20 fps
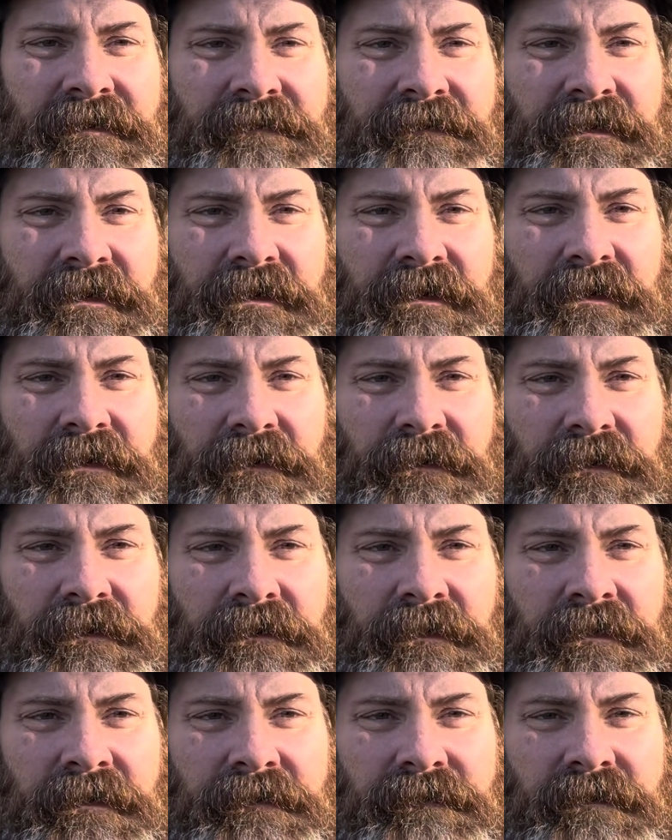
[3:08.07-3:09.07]

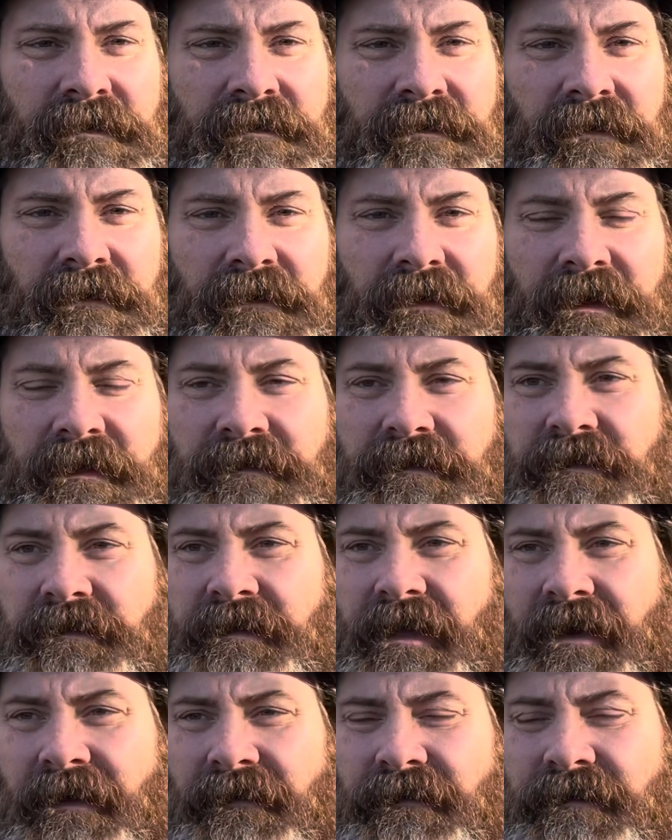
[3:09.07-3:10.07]
vehicle with all kinds of
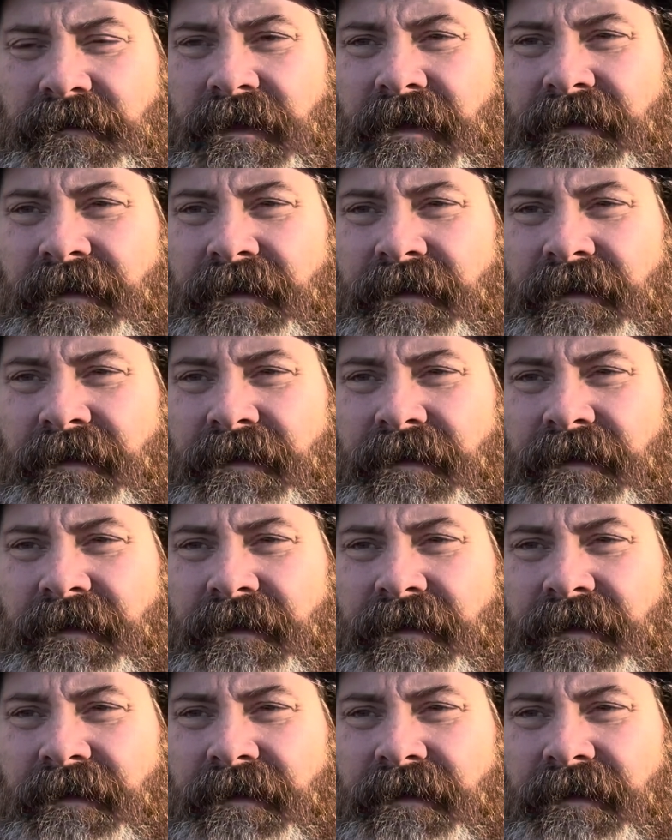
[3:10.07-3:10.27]
sound